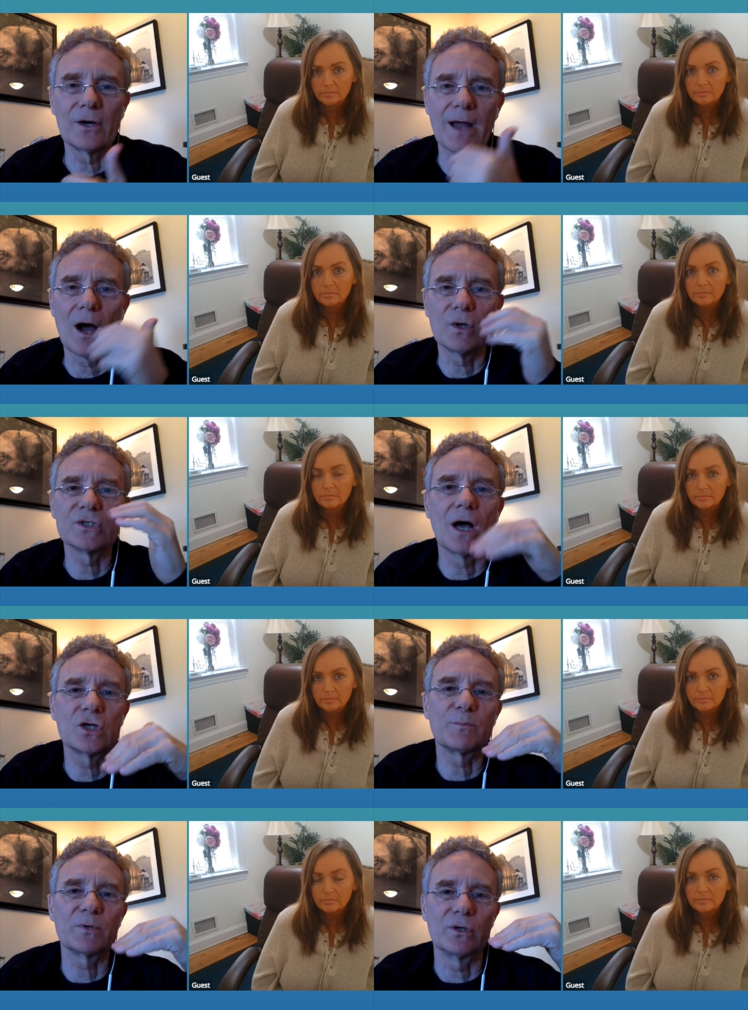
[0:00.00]
Speaker 1: now is
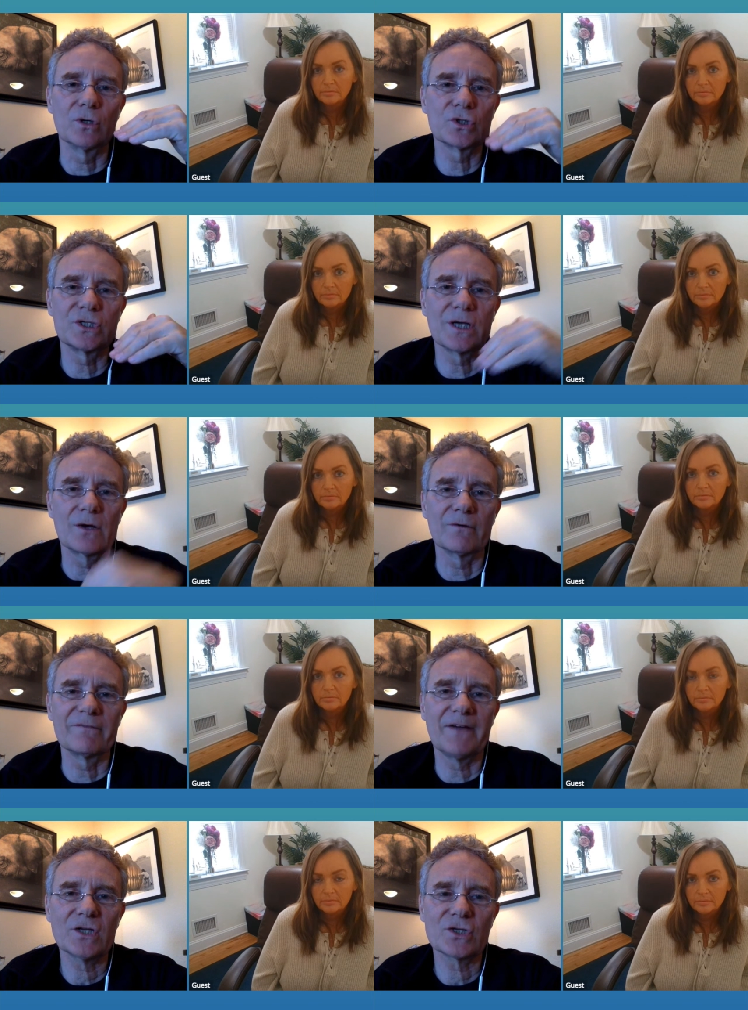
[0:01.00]
entrepreneurial and she's got her own
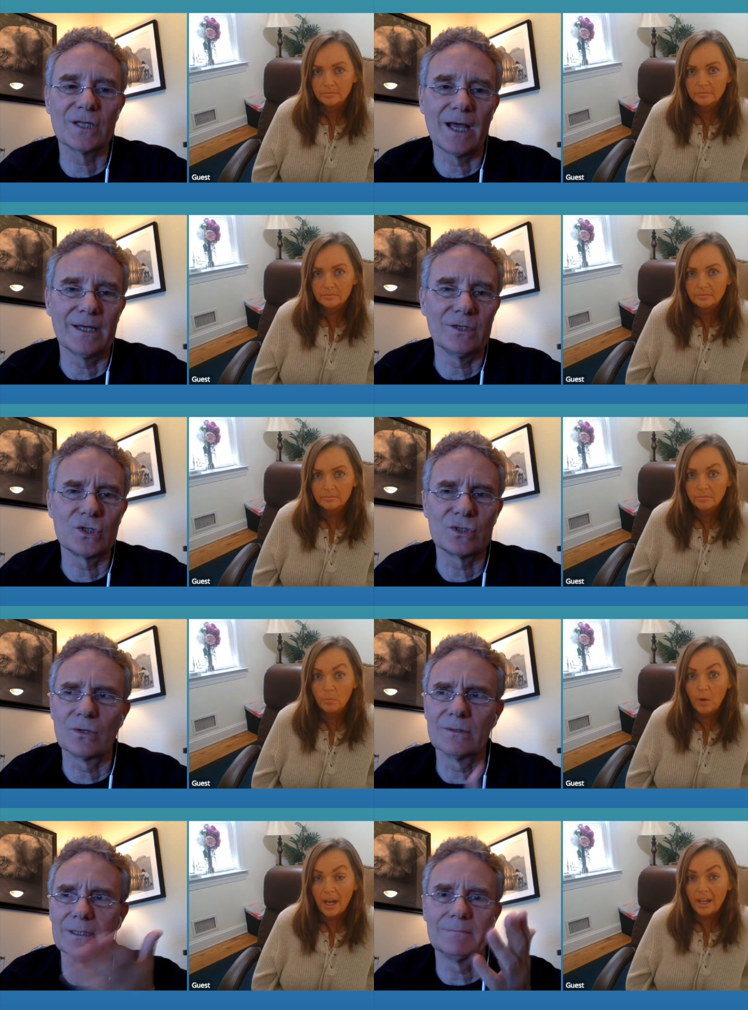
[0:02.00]
fashion line and she's
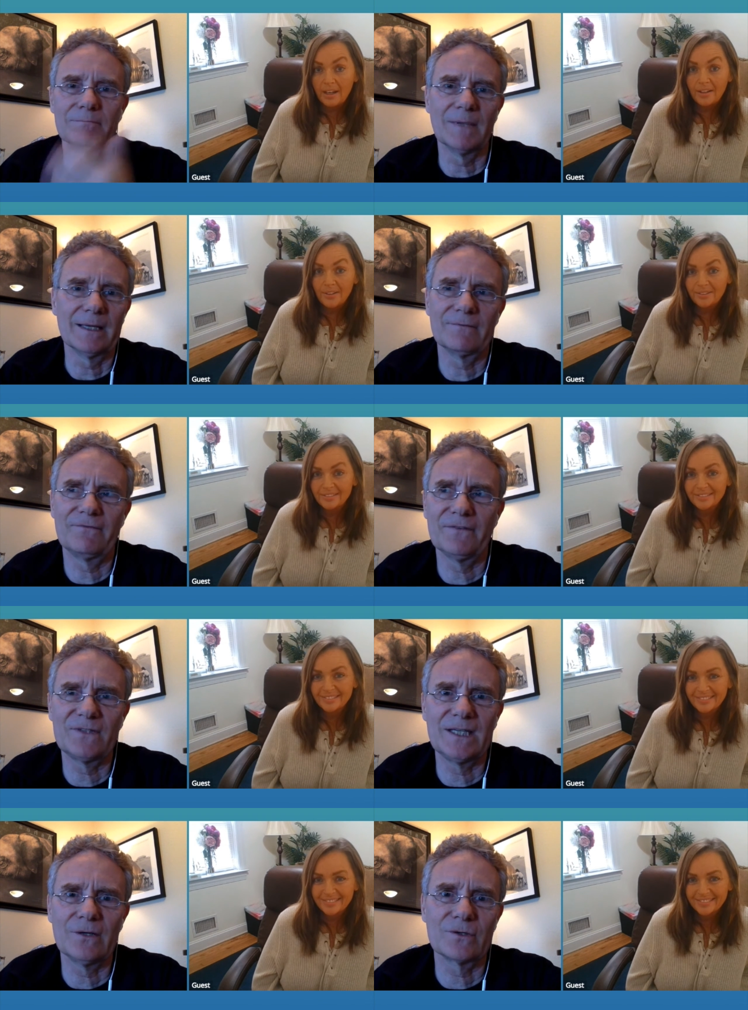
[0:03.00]
only wow. like
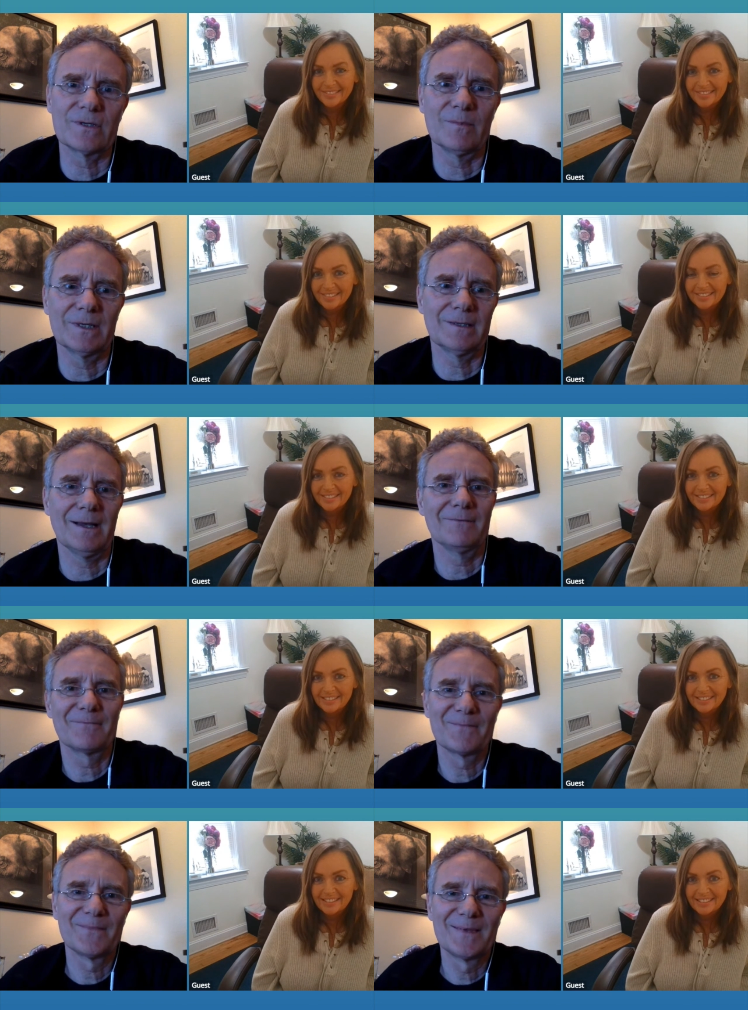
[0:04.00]
15 or something like that.
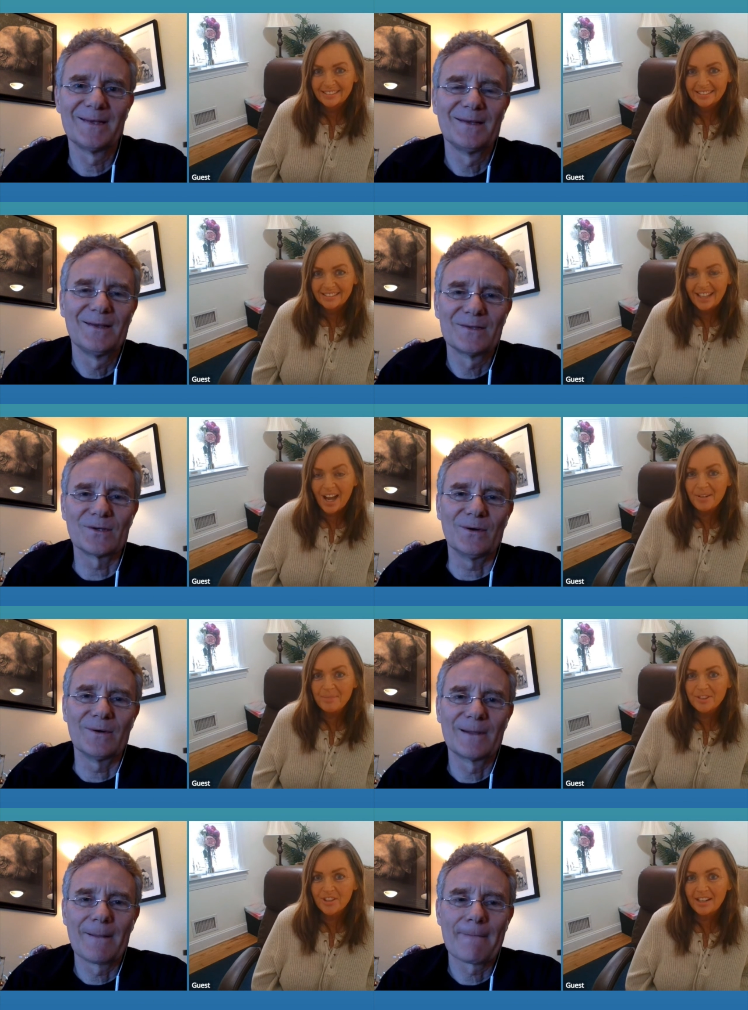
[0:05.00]
So I,
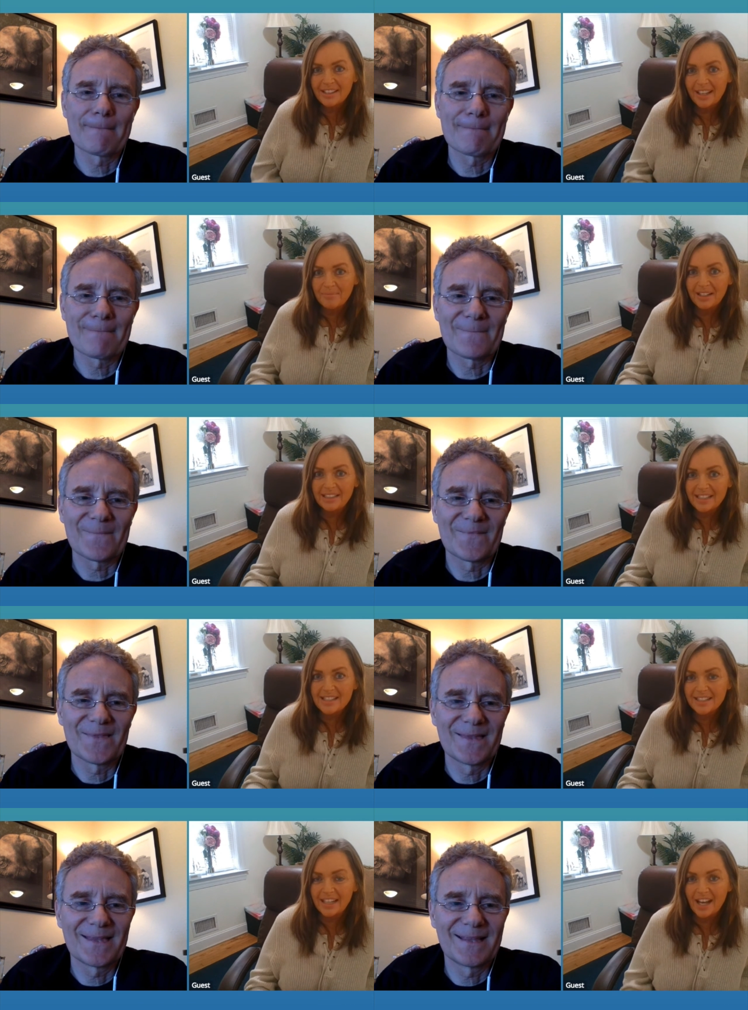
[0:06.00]
am
Speaker 2: trying to get my
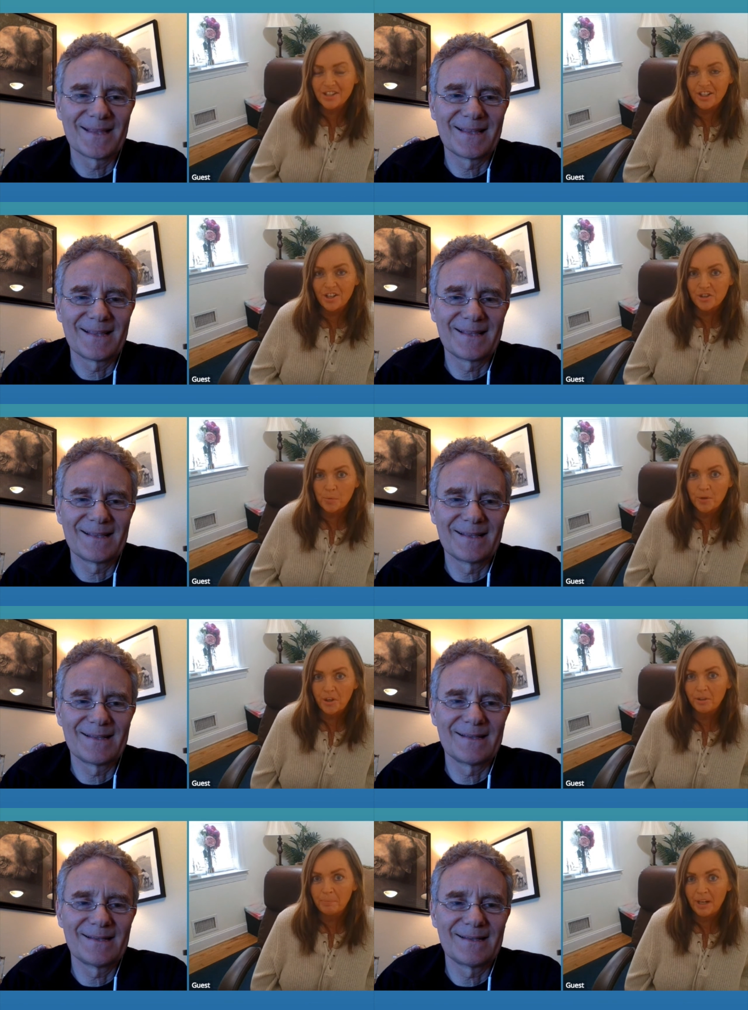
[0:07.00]
kids to catch the
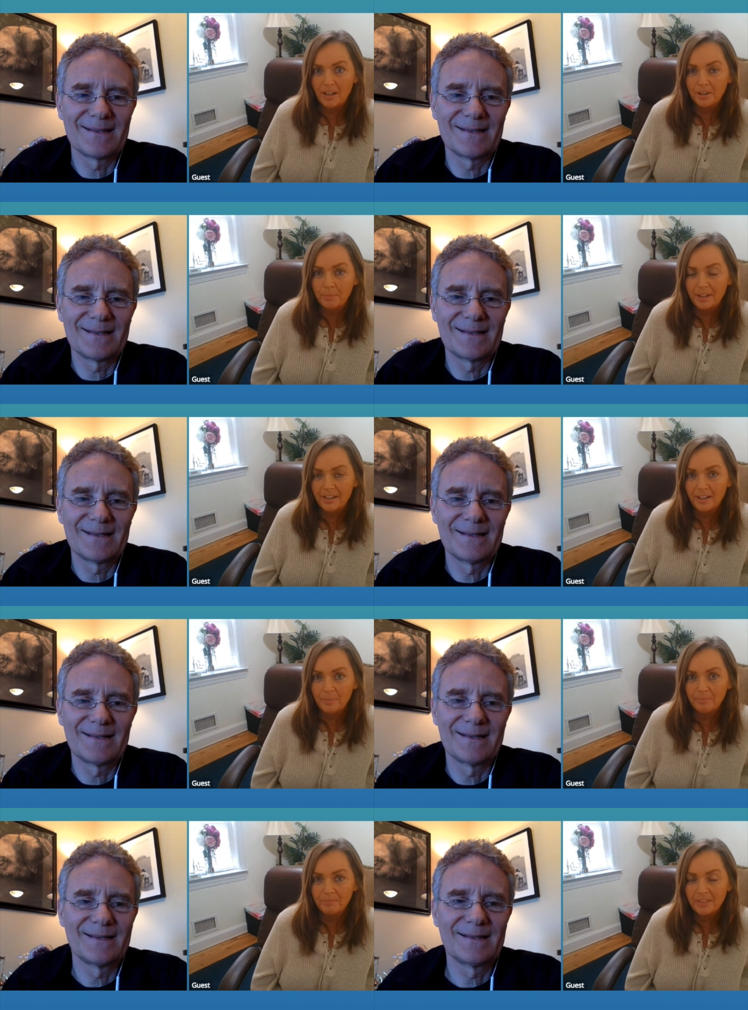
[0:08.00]
entrepreneurial bug, but
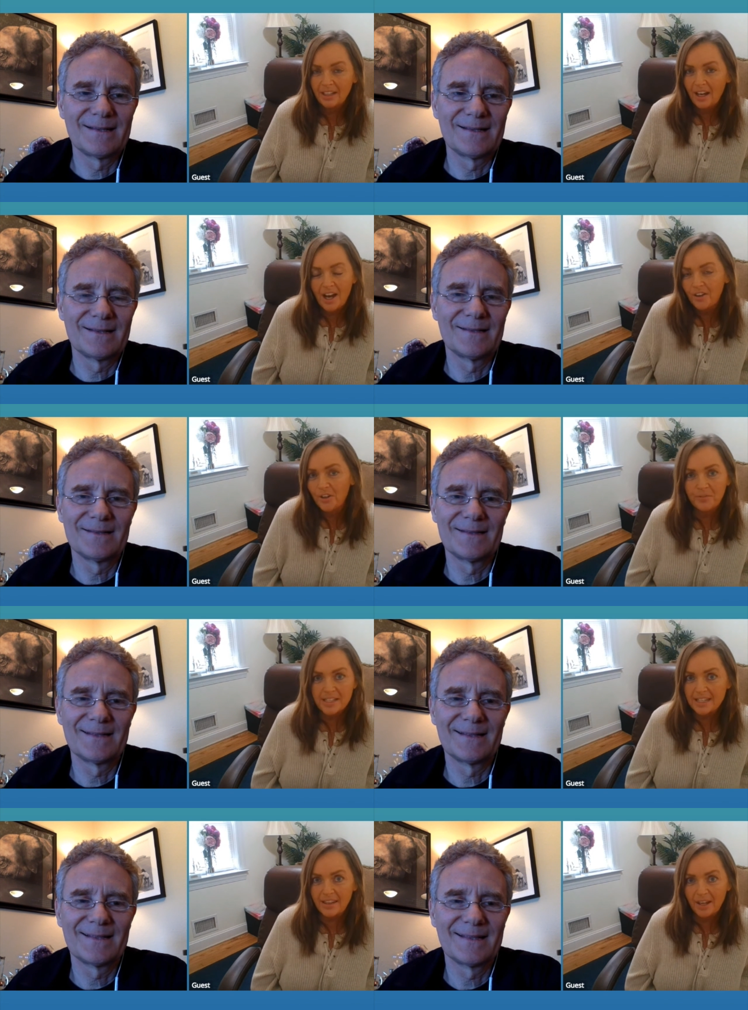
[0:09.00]
um, I don't know
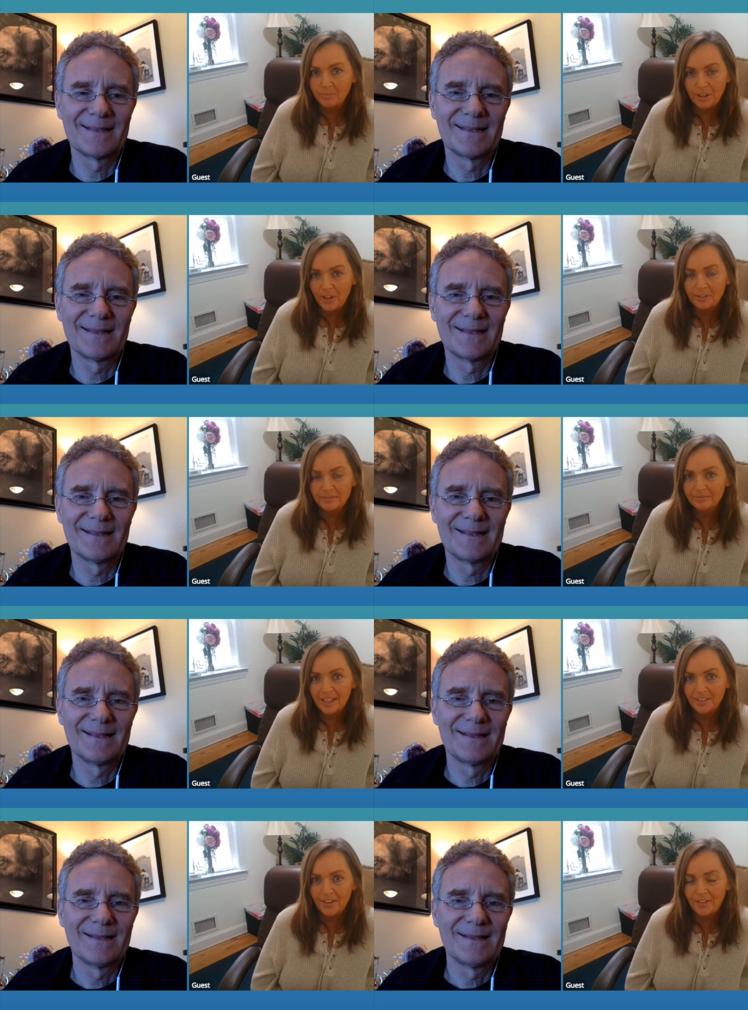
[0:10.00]
if it's in them. You know,
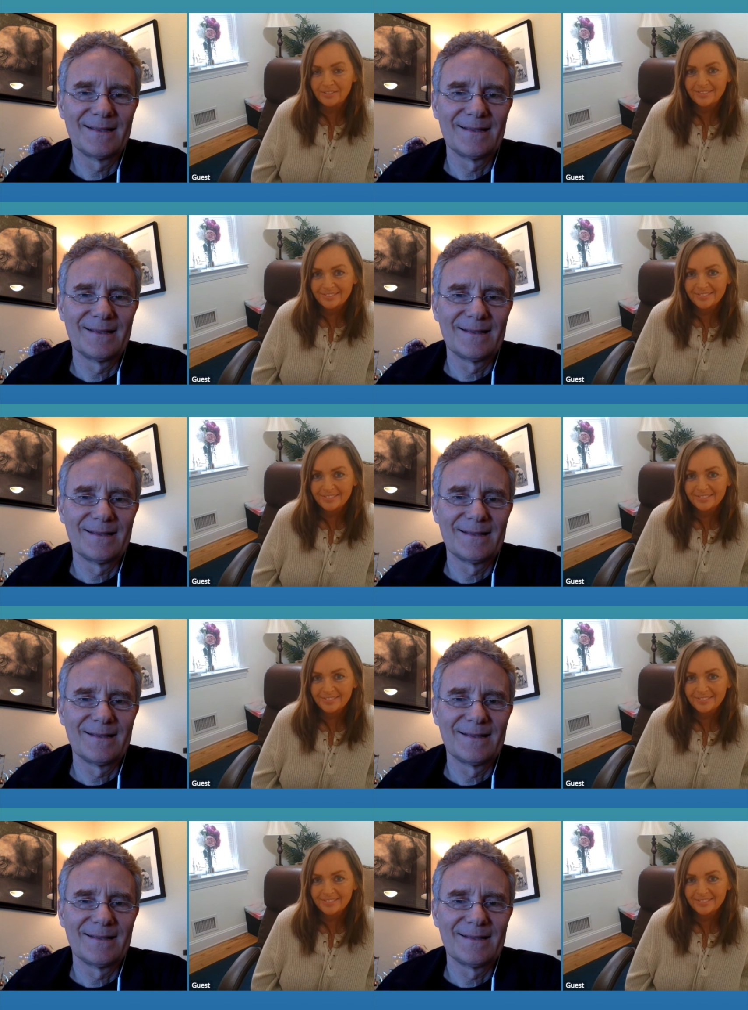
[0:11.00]
I don't know.